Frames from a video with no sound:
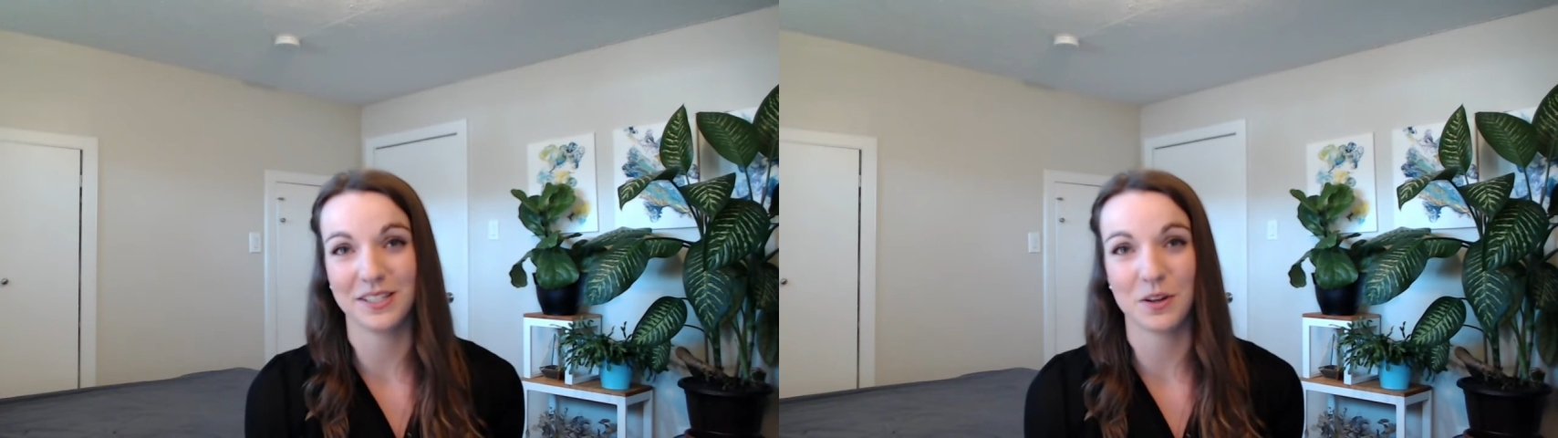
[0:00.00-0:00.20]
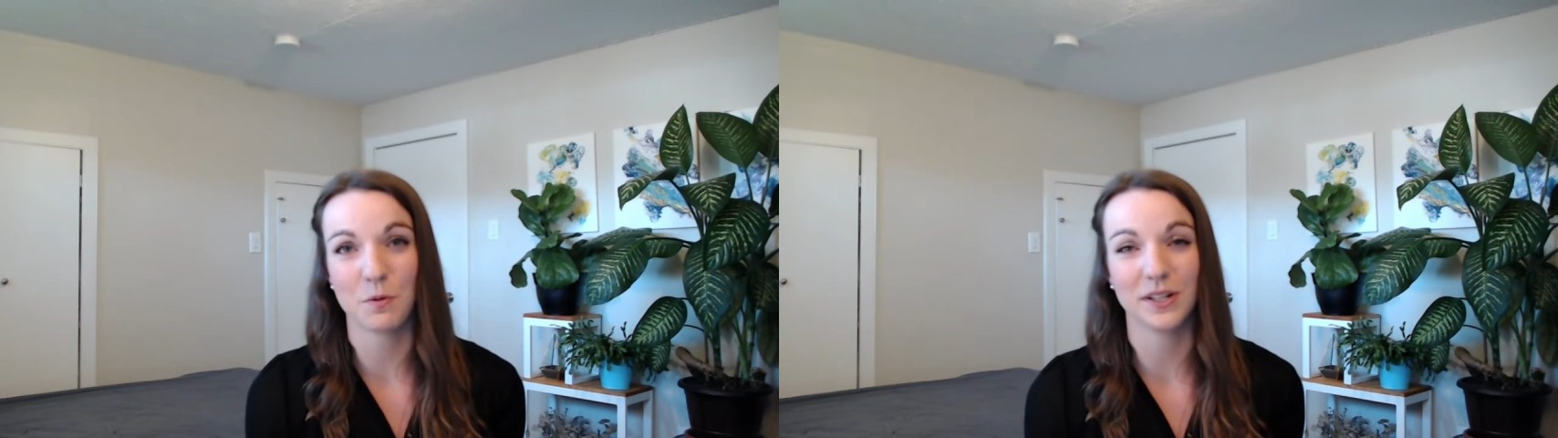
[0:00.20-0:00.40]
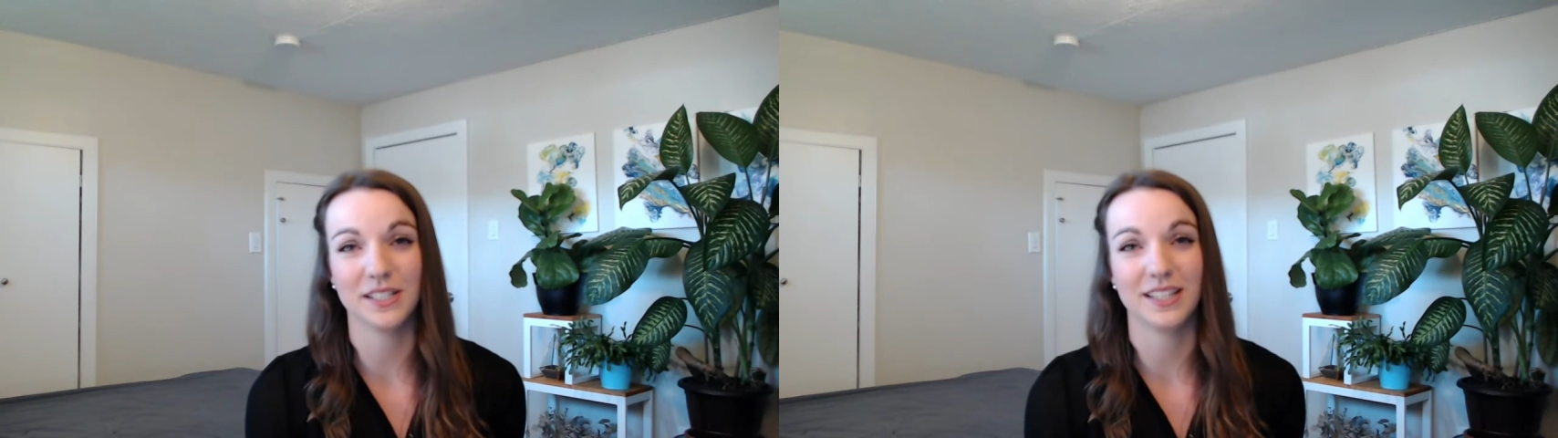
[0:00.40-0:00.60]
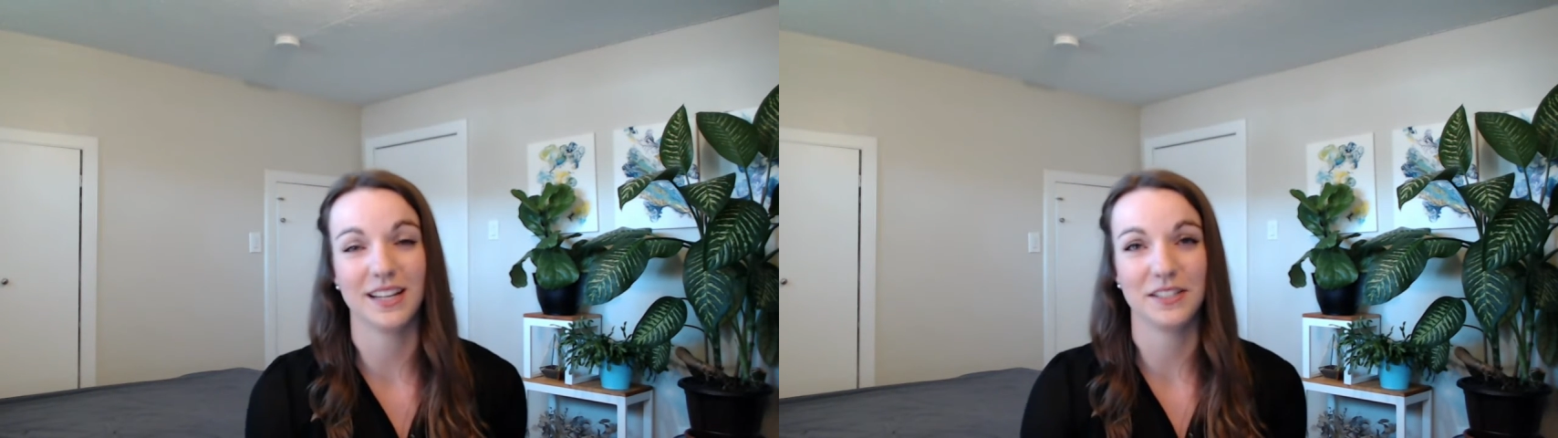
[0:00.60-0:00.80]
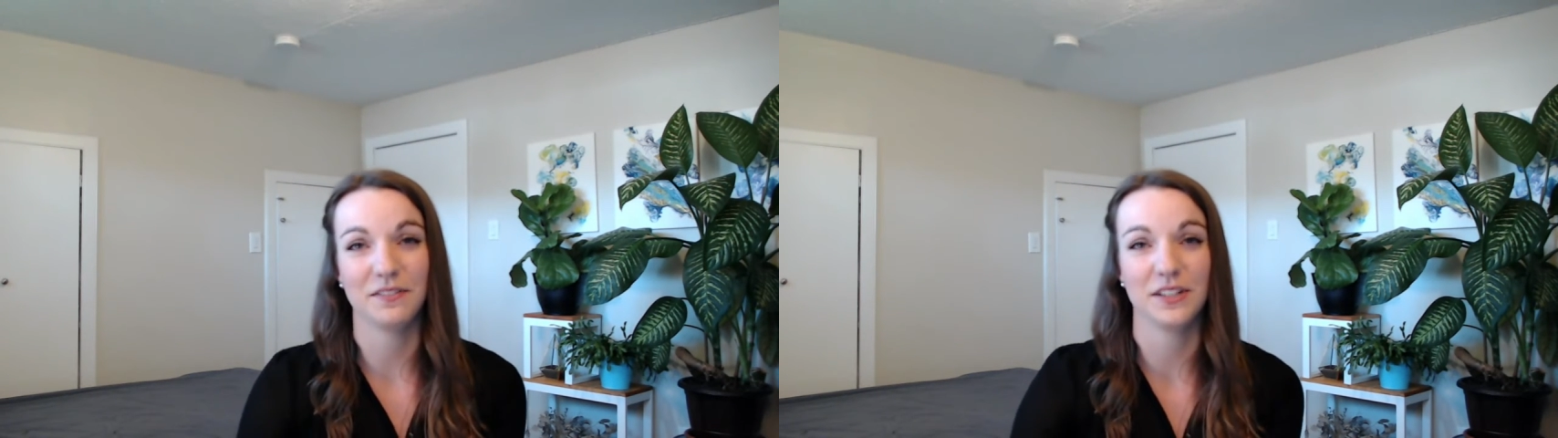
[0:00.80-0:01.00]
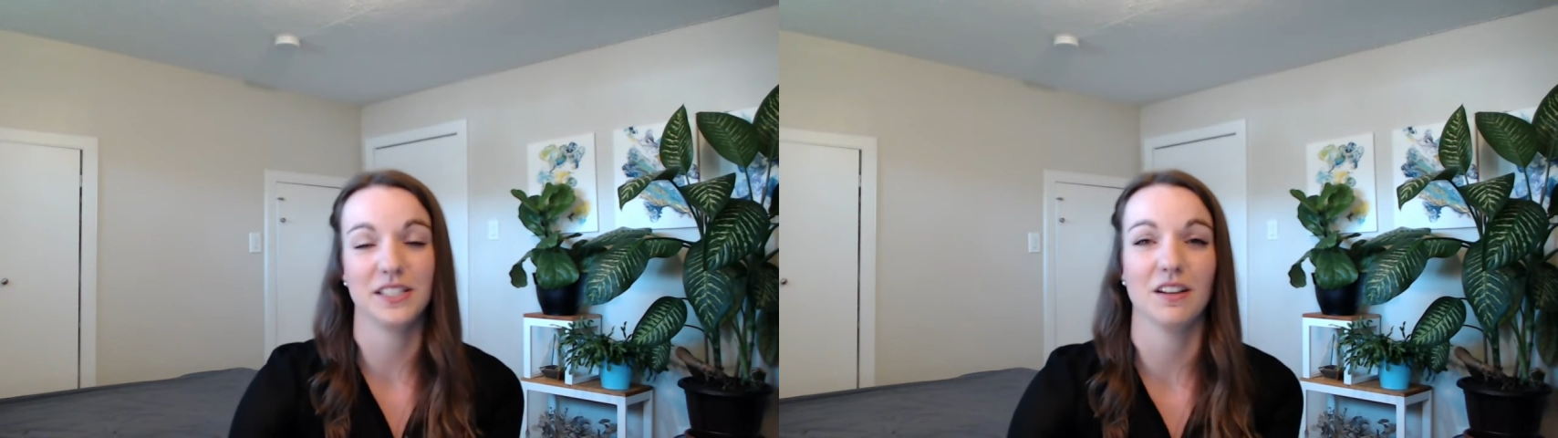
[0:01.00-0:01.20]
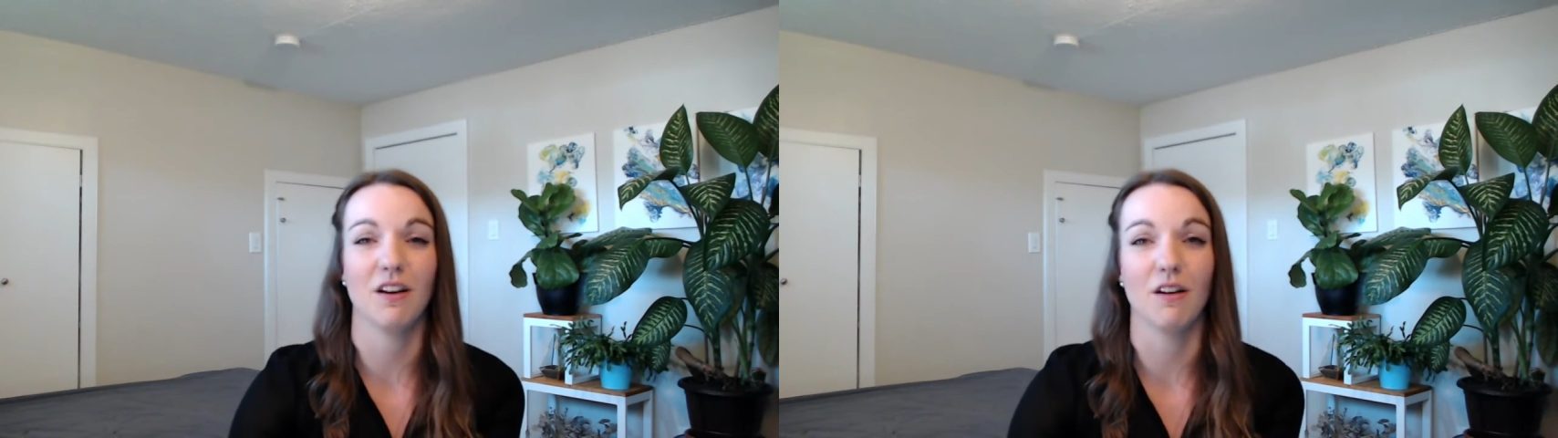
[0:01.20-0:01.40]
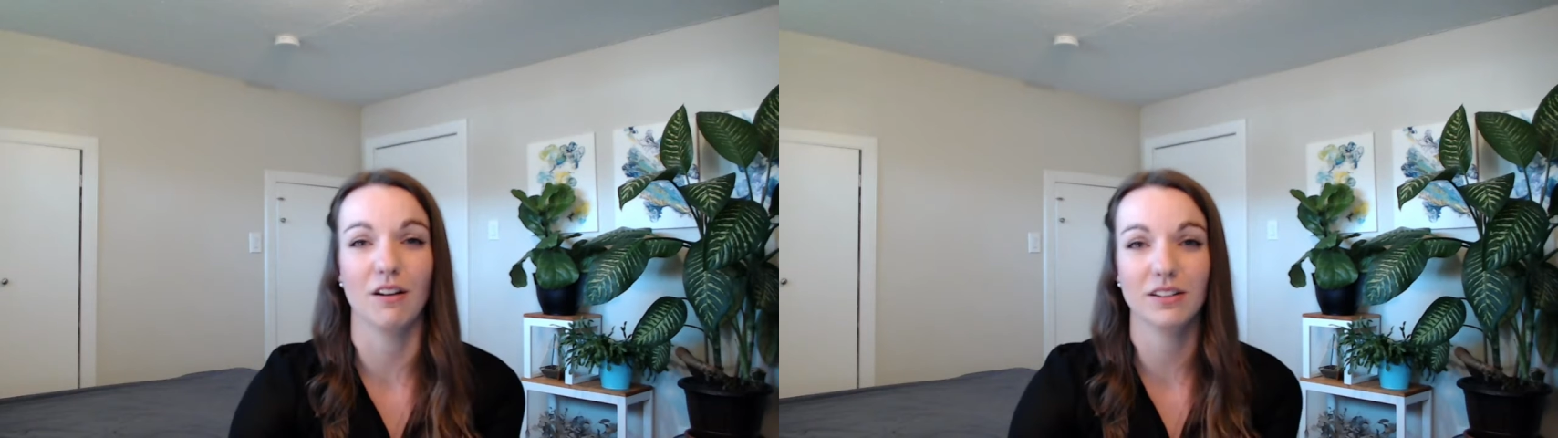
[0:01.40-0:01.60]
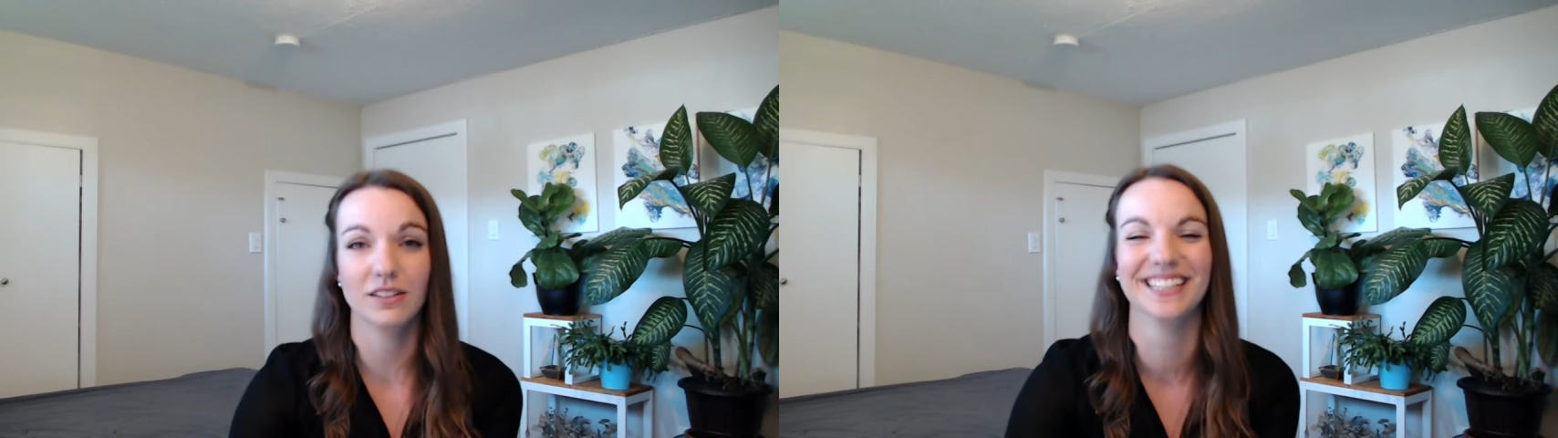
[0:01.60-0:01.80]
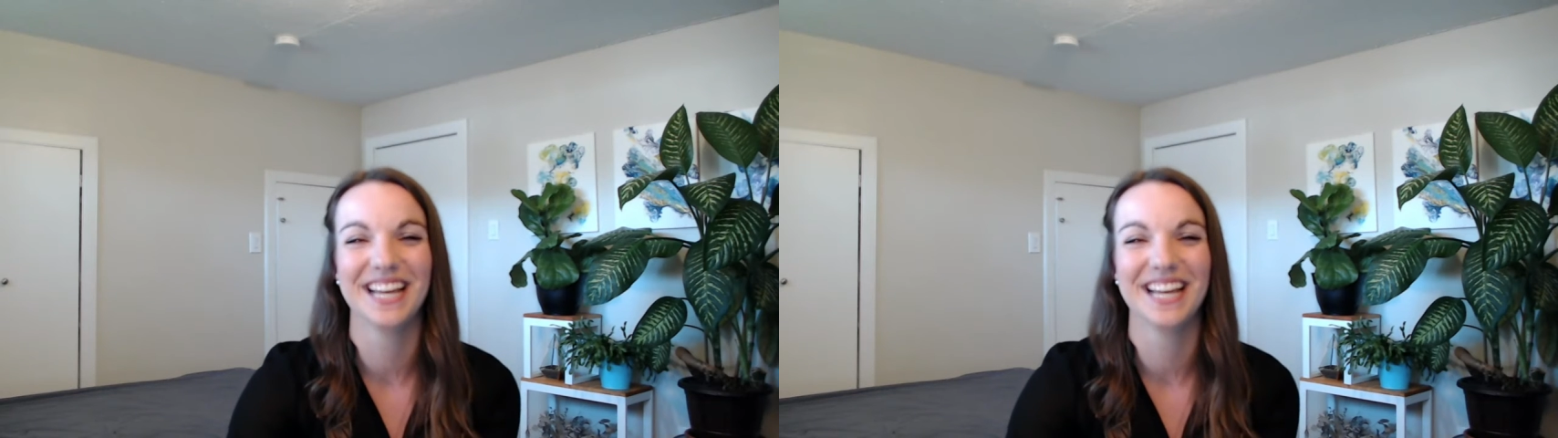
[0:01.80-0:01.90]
no one size fits all.